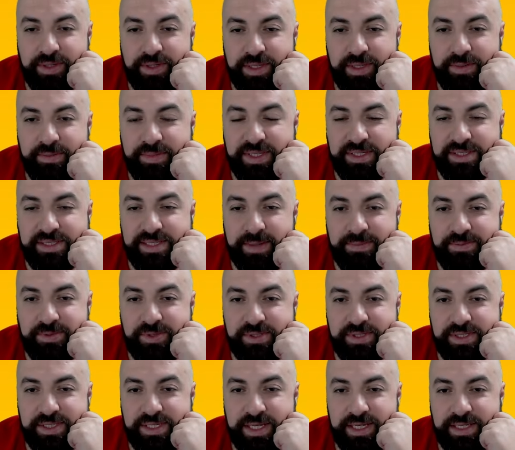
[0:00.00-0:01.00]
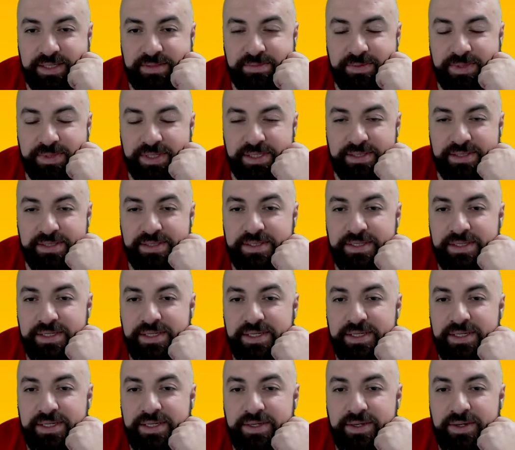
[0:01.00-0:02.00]
Give me Zapdos E X, please.
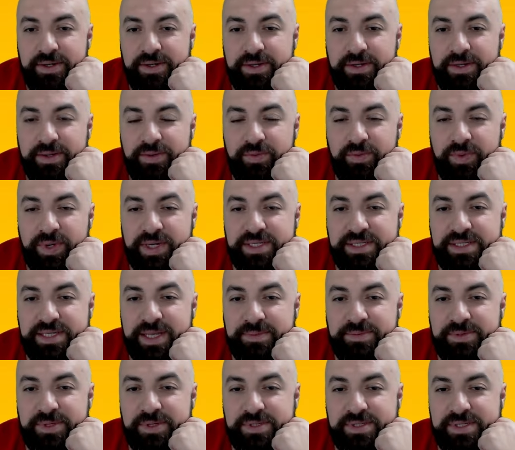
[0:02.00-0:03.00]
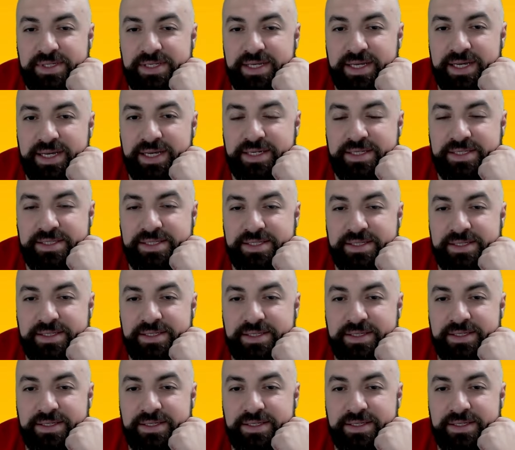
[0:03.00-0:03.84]
One Zapdos E X.